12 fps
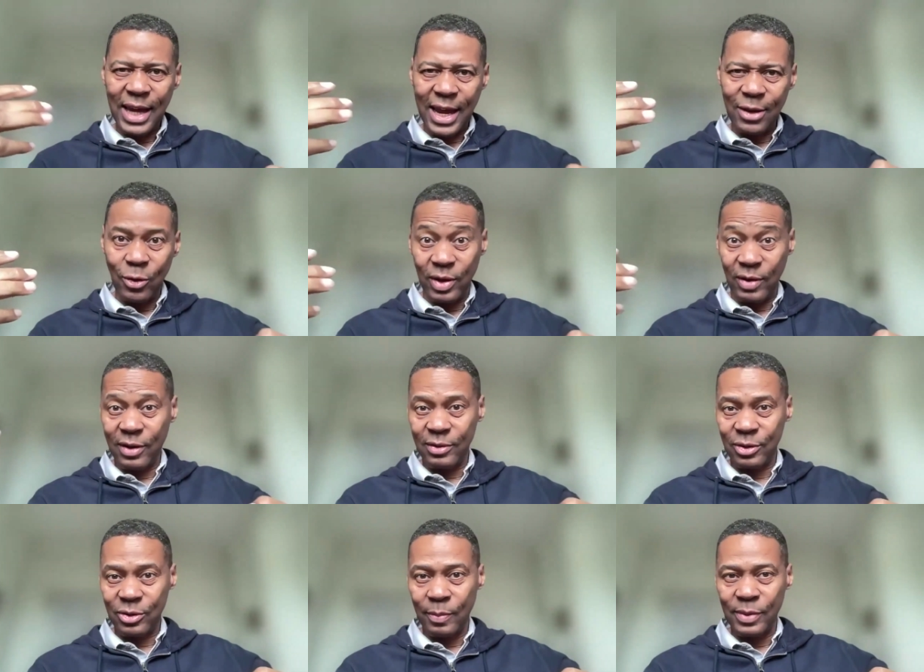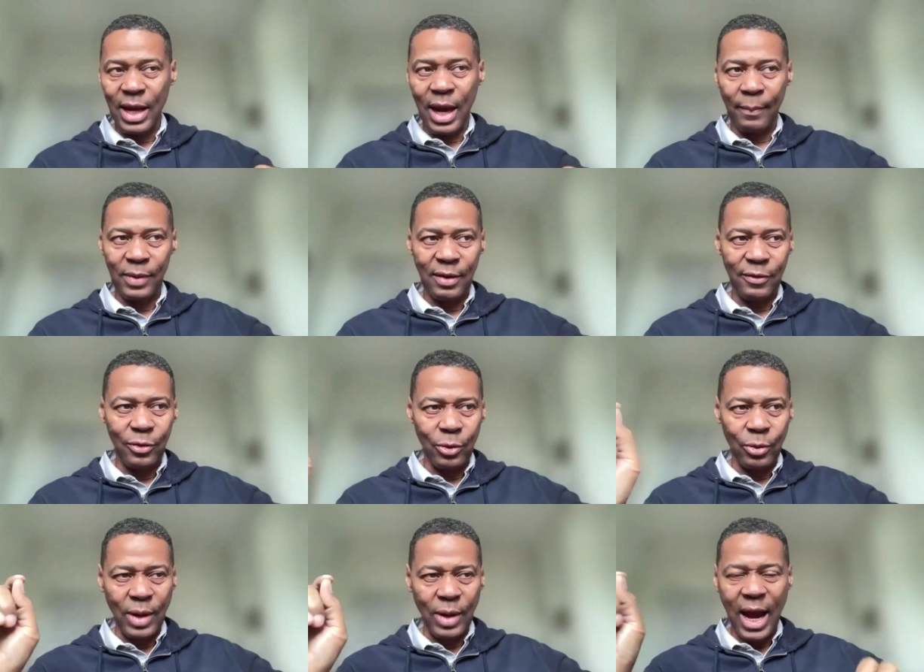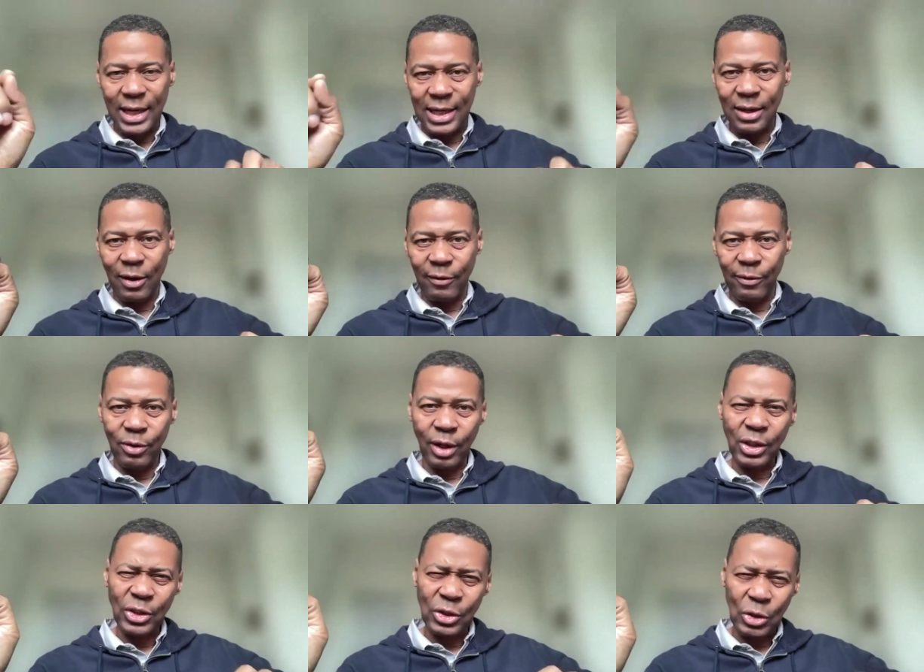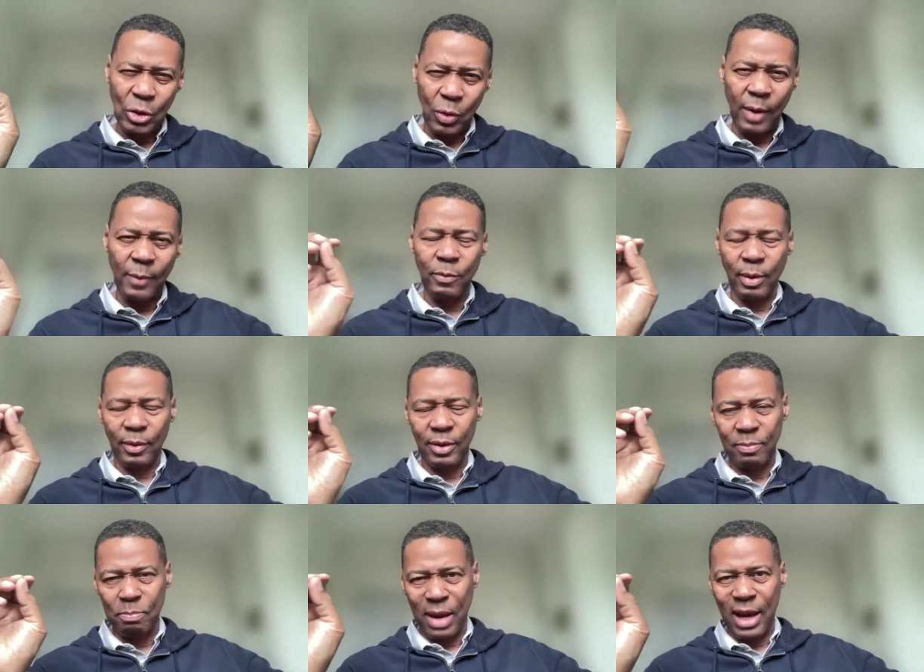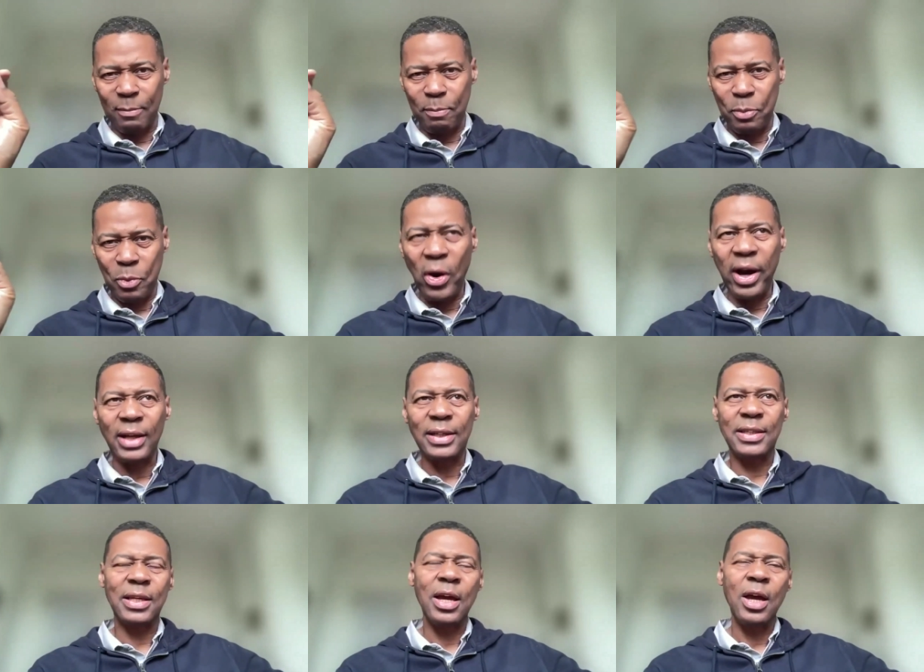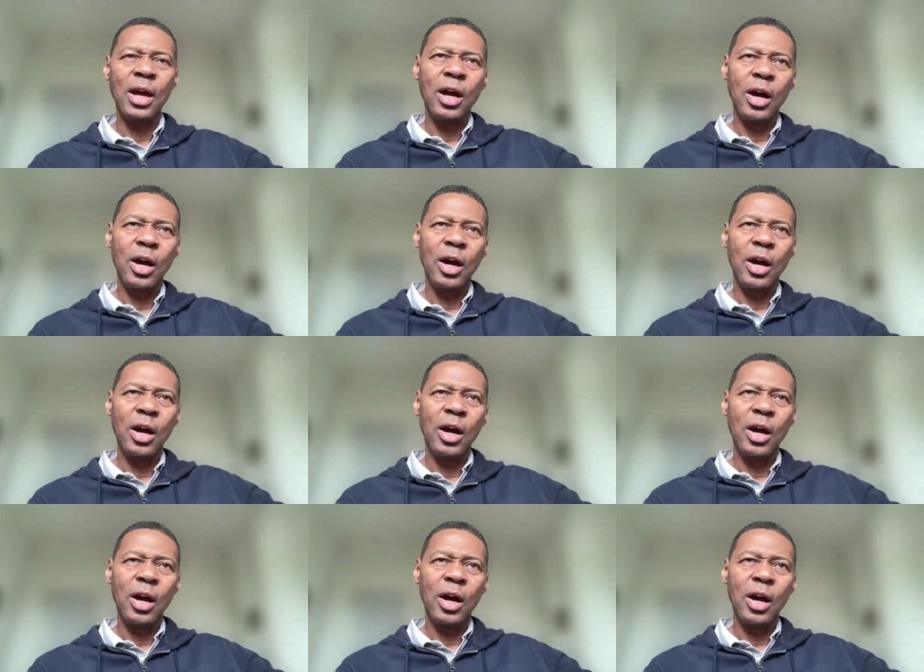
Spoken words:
tell you, even sometimes give you idea of not a script, but main points